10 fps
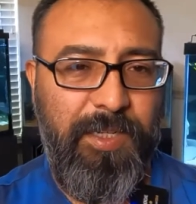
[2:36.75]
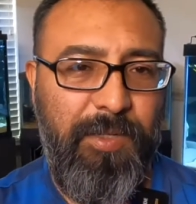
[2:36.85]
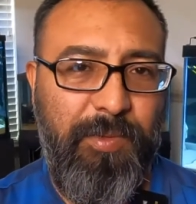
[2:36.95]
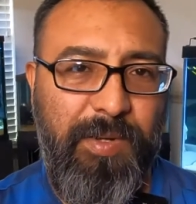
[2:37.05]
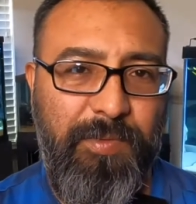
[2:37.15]
and
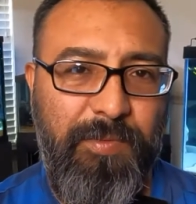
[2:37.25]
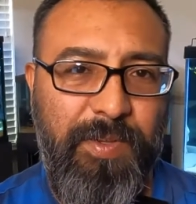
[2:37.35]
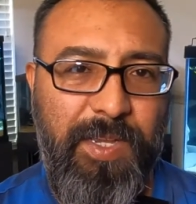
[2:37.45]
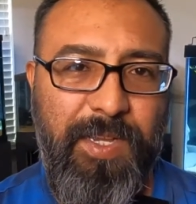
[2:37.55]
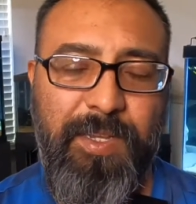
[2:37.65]
gravel
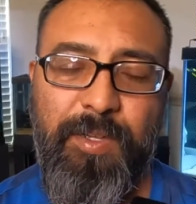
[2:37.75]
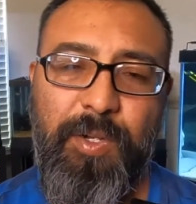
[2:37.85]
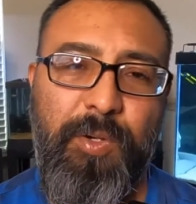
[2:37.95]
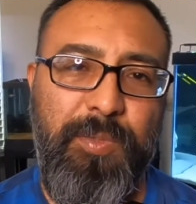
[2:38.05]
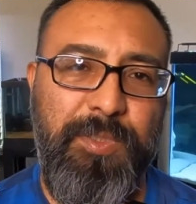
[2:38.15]
vac,
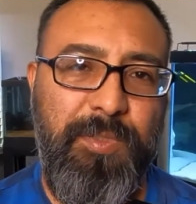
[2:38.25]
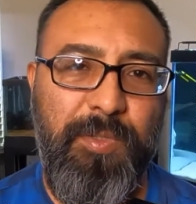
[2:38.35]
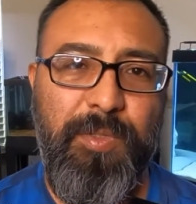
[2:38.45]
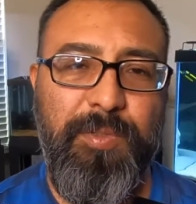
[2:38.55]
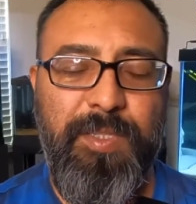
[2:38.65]
always do
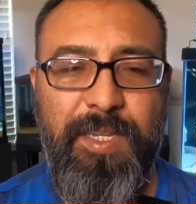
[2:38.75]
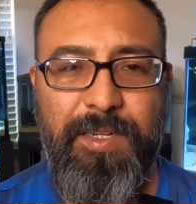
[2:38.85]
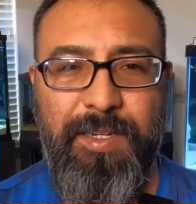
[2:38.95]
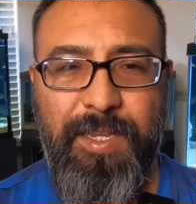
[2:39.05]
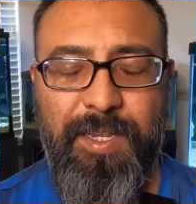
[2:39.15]
those hand
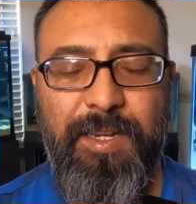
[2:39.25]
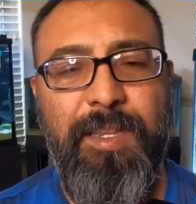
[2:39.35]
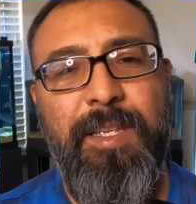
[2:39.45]
in hand.